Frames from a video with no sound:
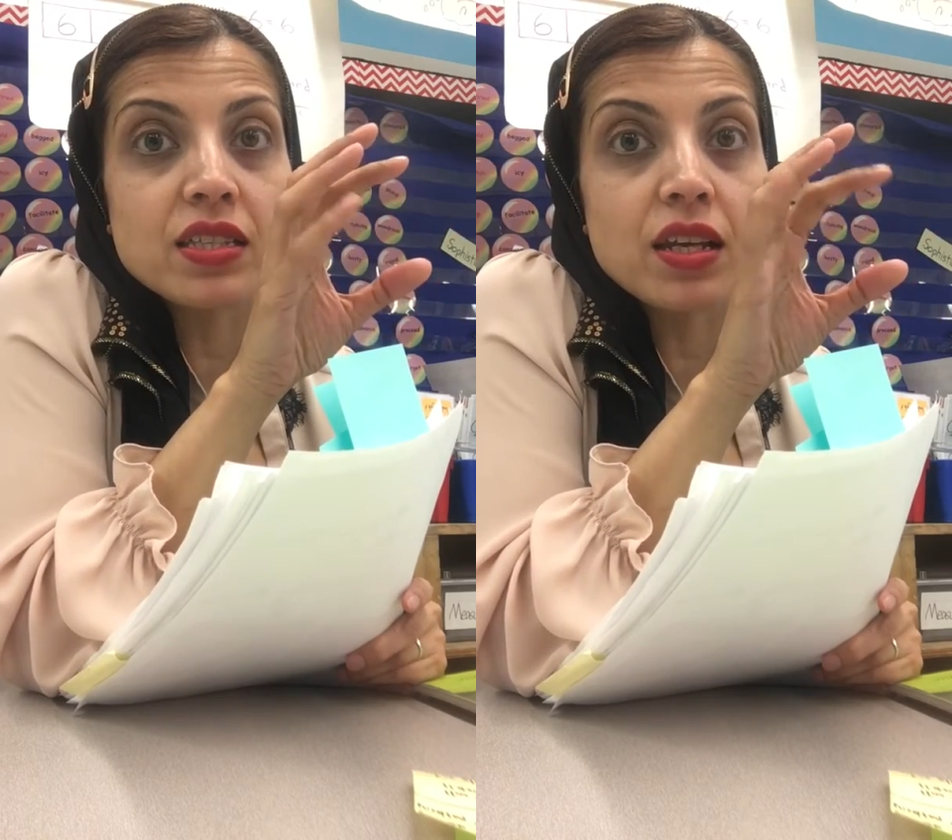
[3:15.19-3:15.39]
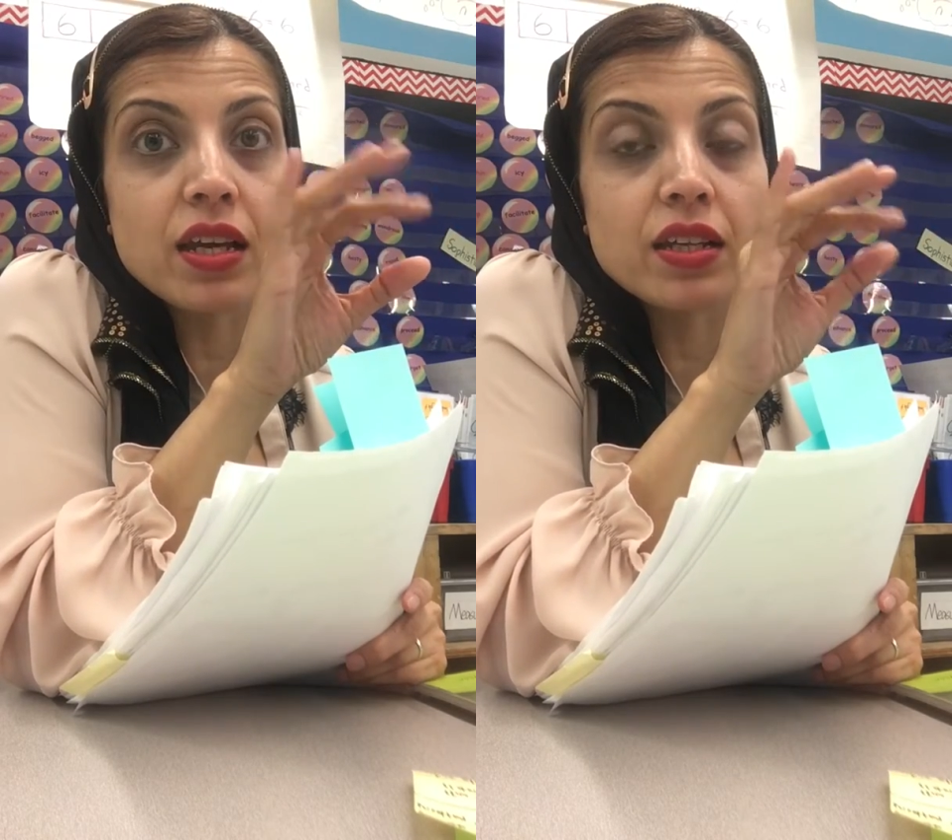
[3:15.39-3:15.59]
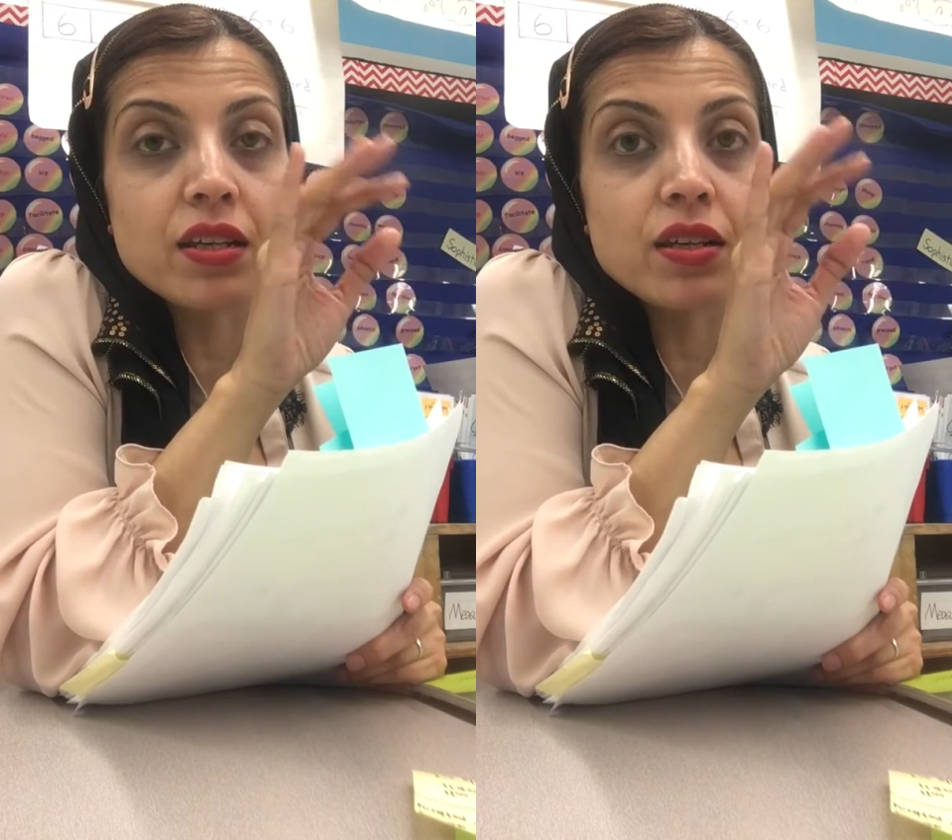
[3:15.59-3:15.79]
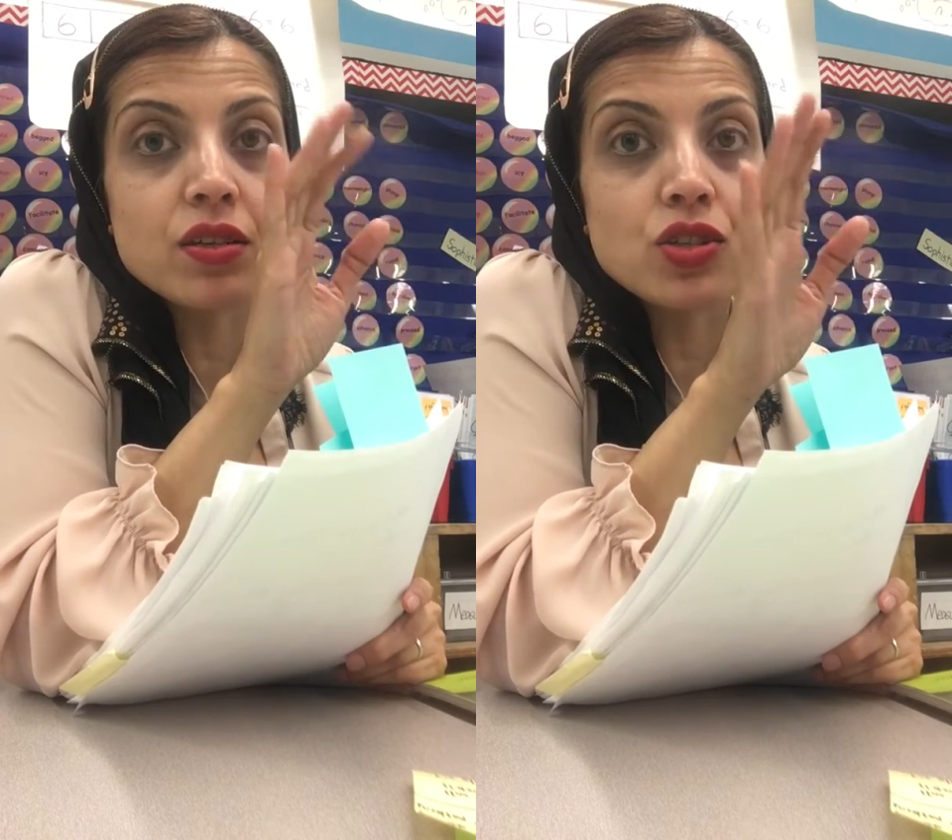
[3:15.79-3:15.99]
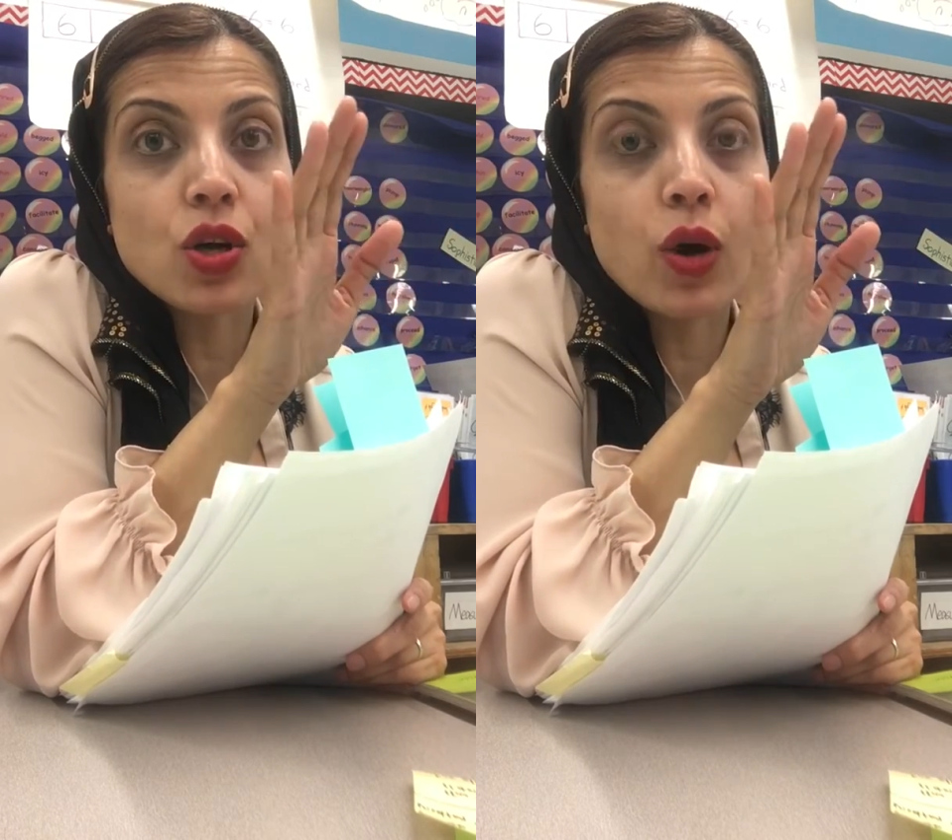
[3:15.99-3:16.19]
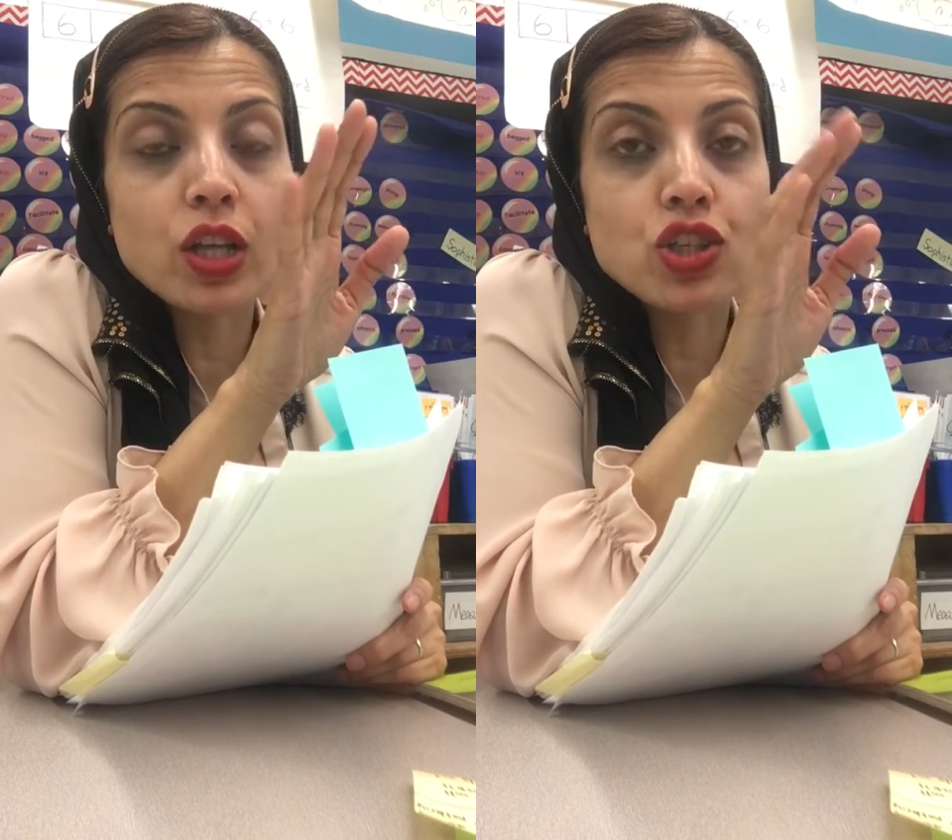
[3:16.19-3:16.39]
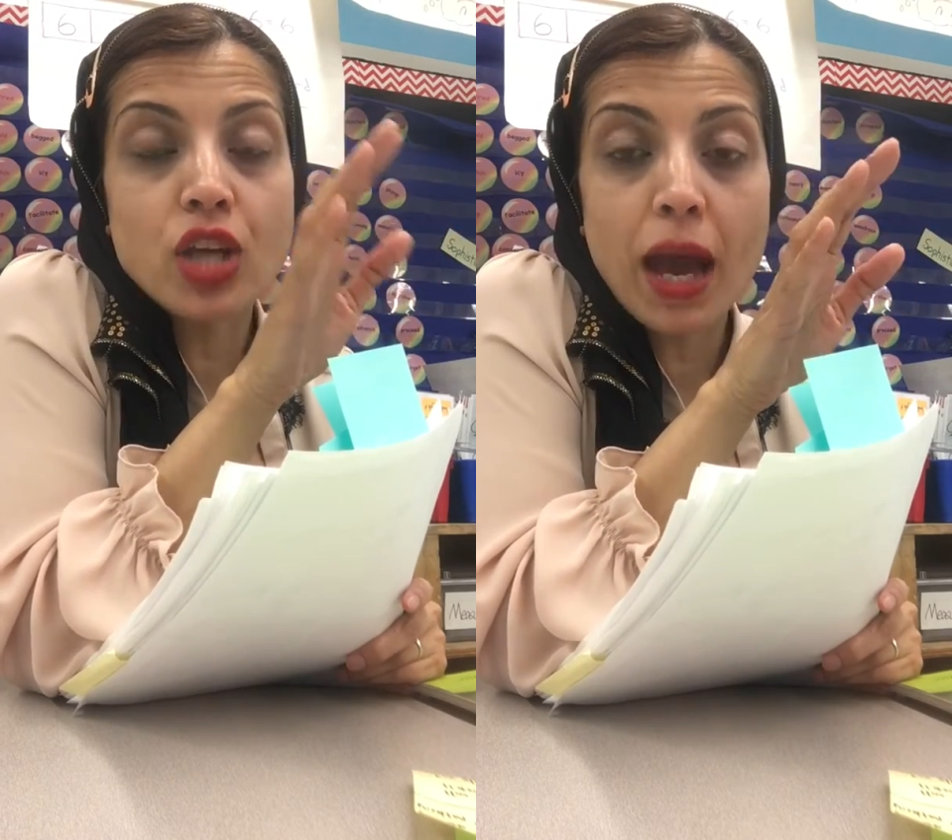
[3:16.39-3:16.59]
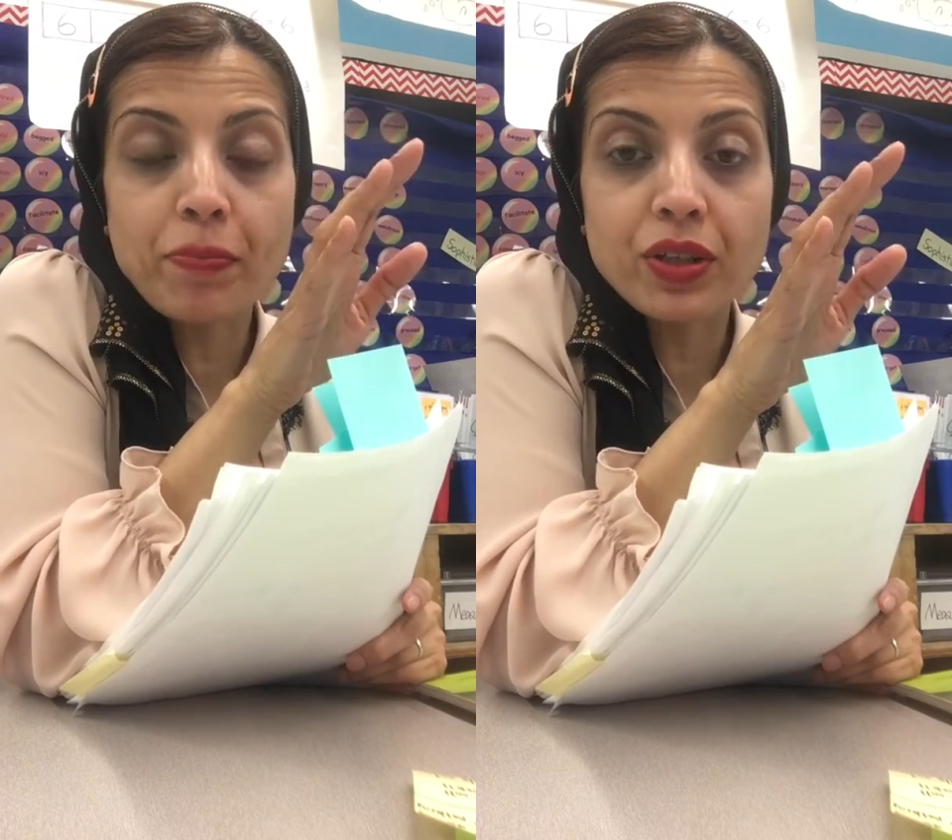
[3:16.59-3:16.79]
and so on
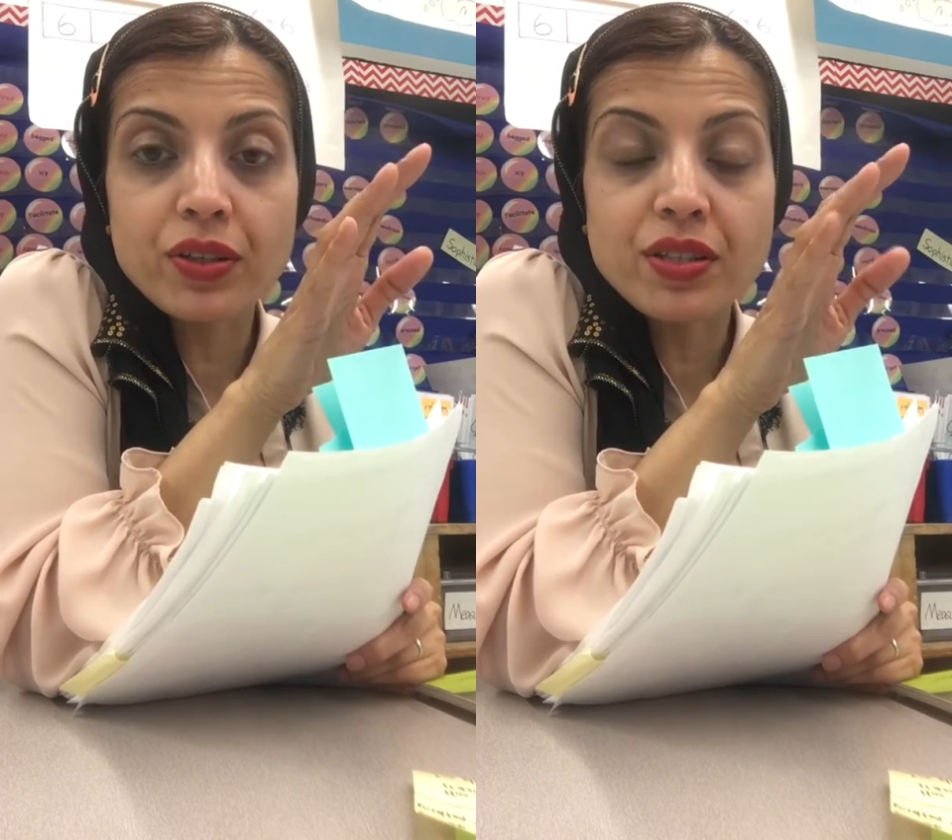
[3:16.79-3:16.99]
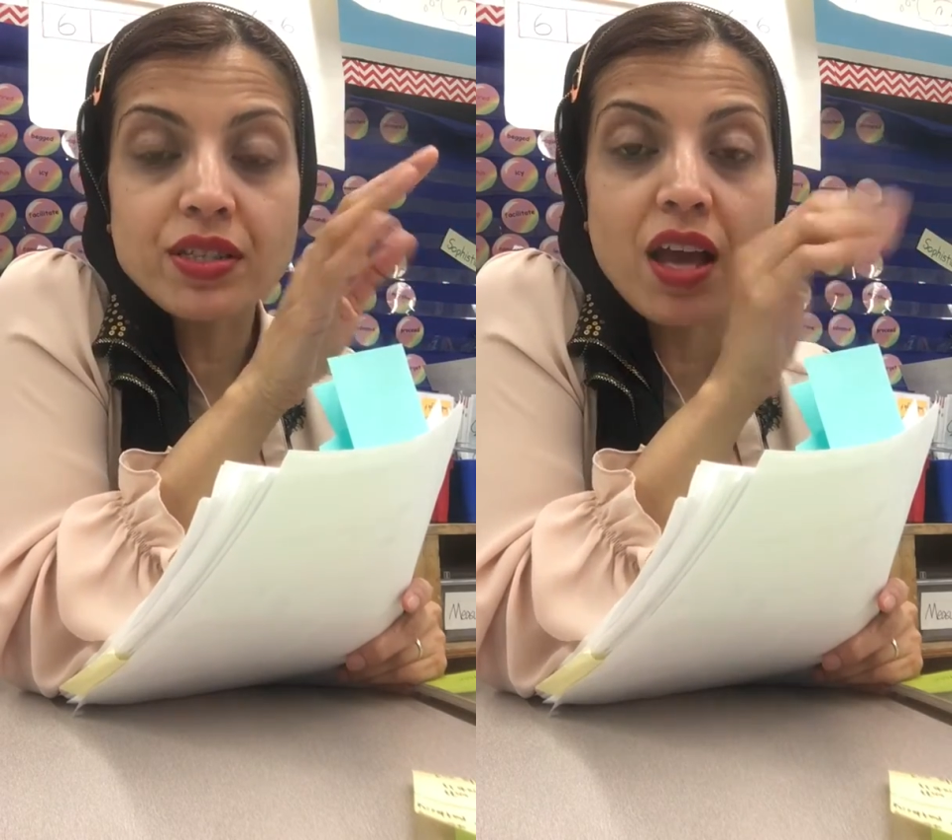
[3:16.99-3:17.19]
chapters,